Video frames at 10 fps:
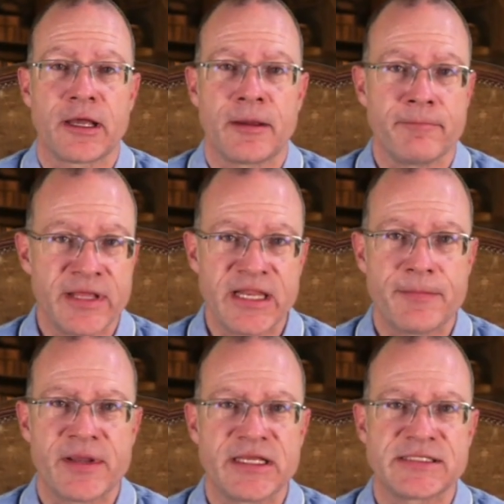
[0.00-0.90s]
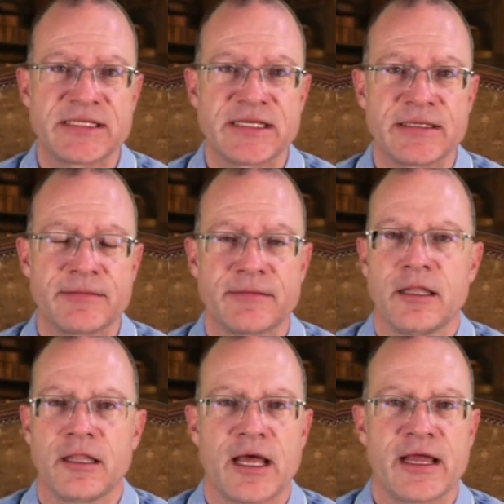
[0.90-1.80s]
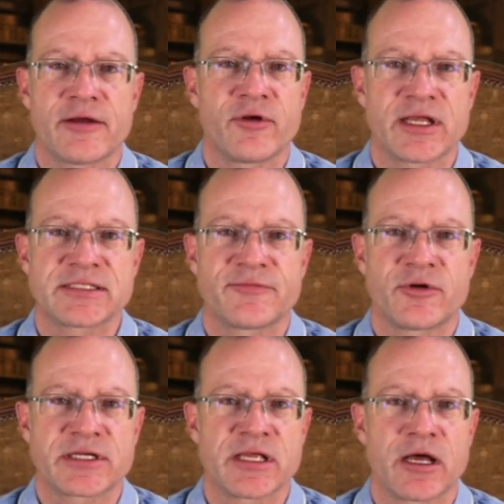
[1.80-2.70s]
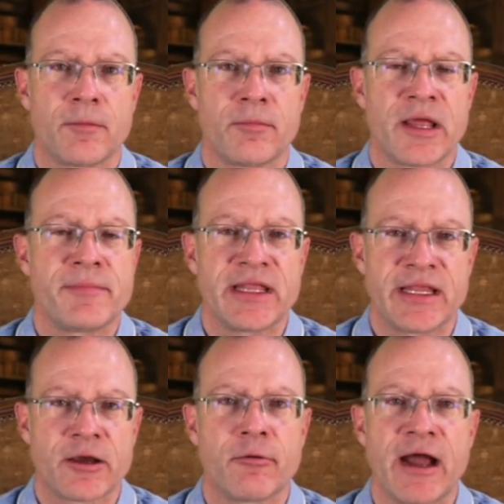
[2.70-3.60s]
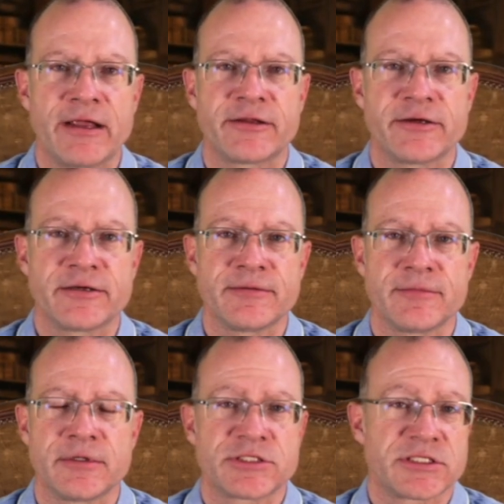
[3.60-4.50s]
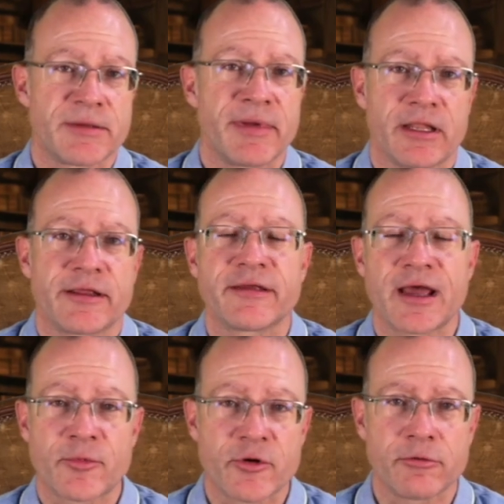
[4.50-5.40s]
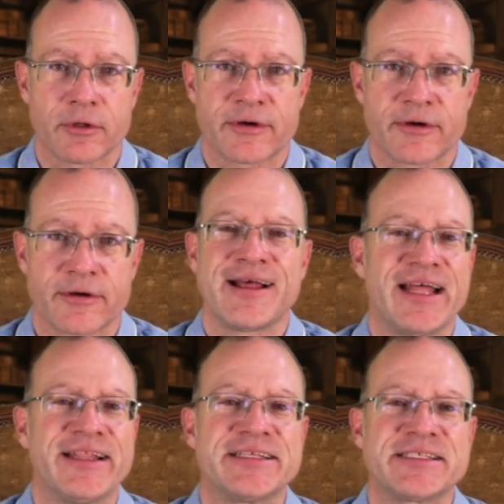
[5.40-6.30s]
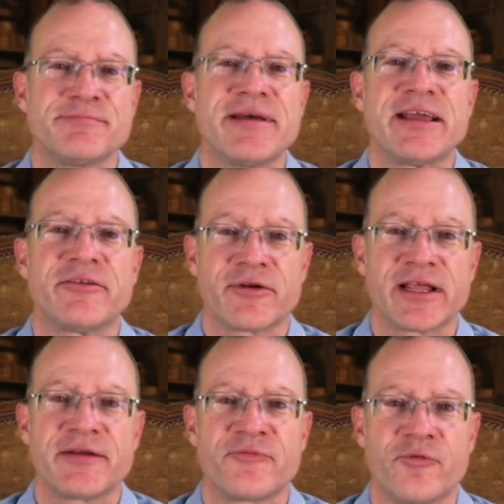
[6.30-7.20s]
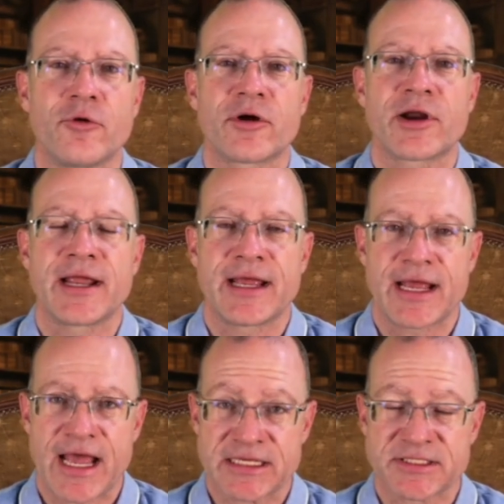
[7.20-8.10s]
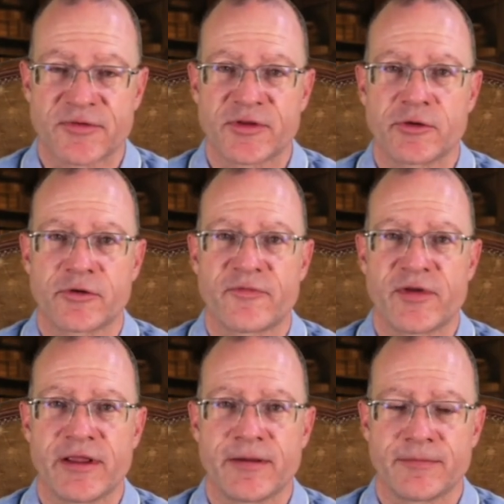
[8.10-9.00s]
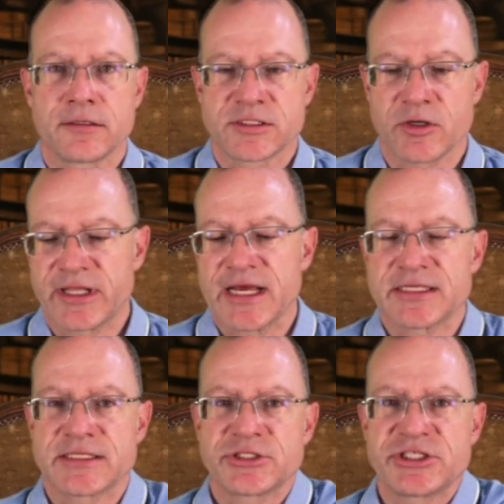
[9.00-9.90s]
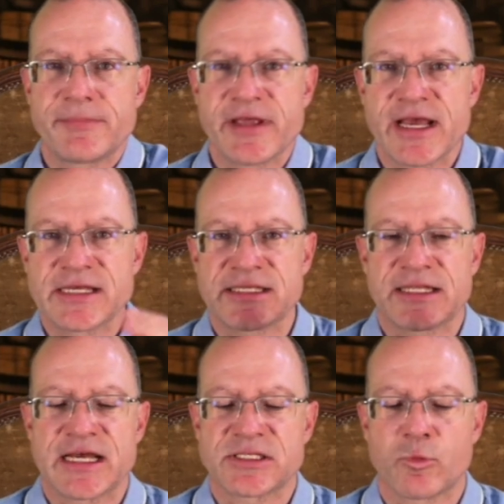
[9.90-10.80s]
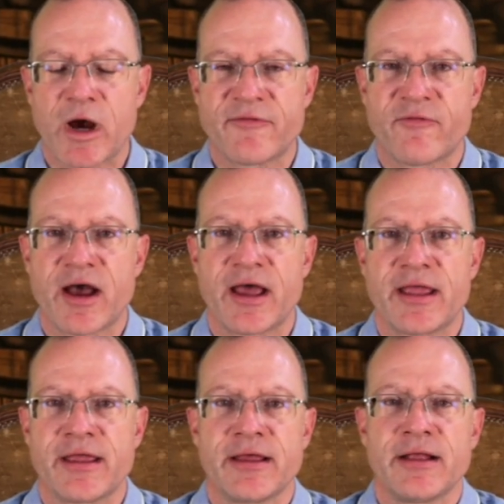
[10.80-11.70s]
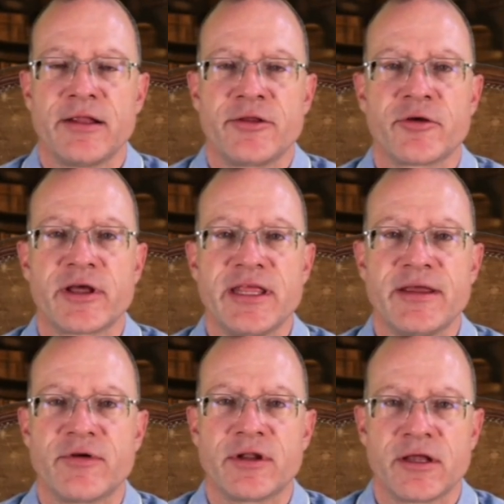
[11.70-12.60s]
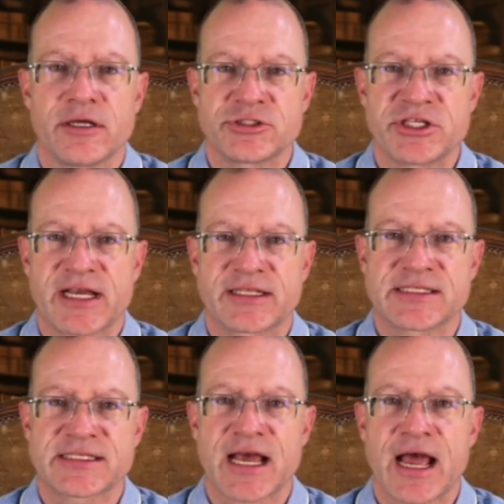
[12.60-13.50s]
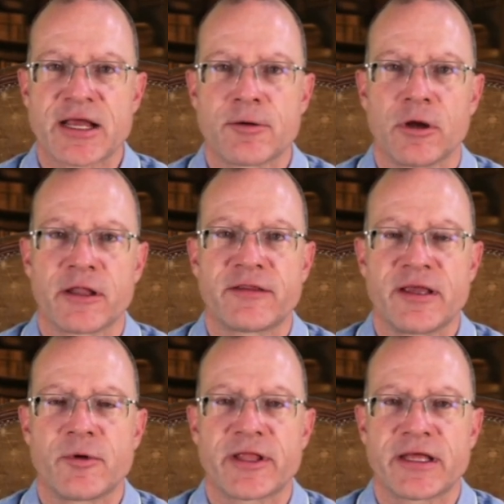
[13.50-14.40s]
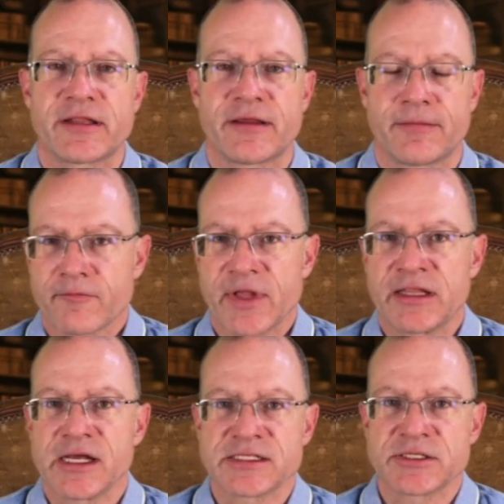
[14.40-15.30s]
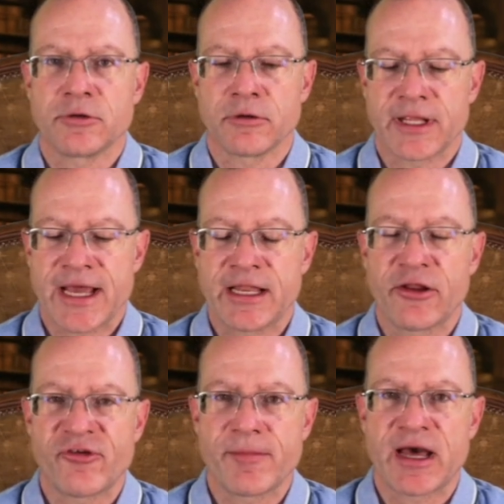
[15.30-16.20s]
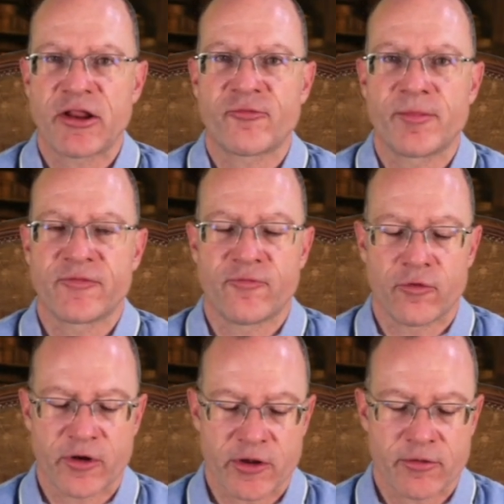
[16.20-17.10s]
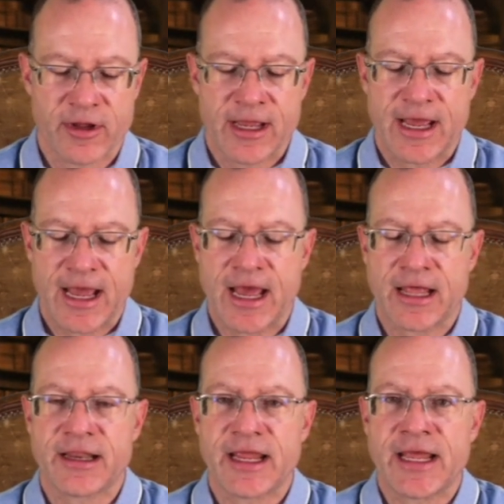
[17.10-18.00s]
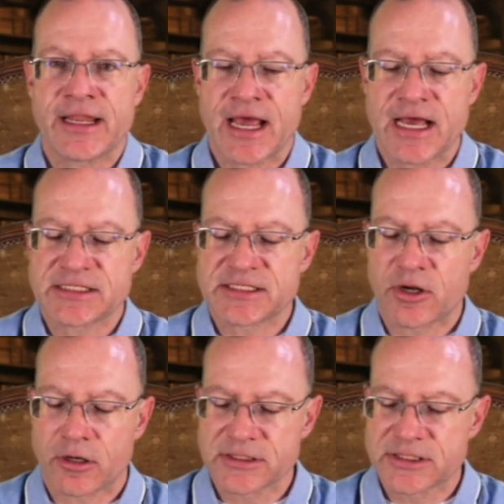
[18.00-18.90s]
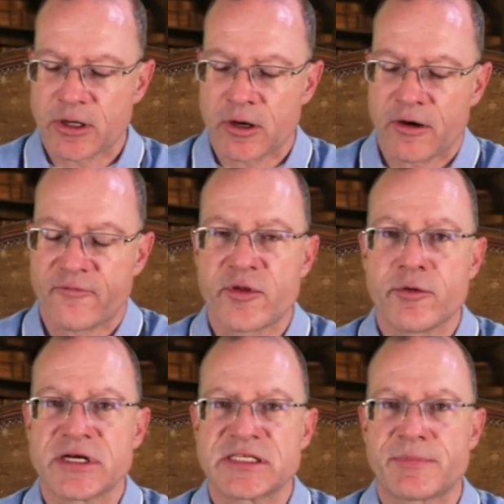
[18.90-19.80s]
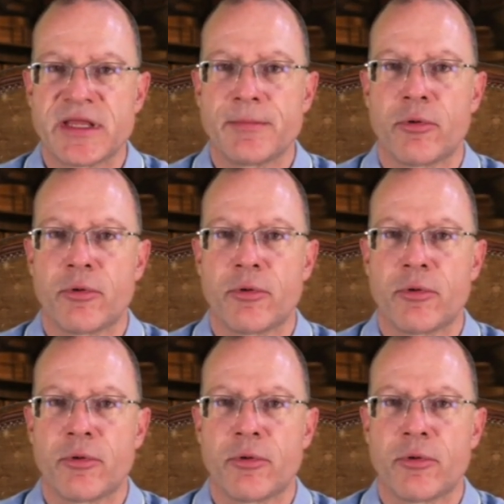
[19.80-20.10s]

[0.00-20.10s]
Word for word: a mini PC, like for, for example a MeLE Quieter, just a million time cooler. And it's made really for astrophotography. So it has GPS, it has Wi-Fi, you can even check the sky quality with it, it does the whole energy management for you, and it has tons of USB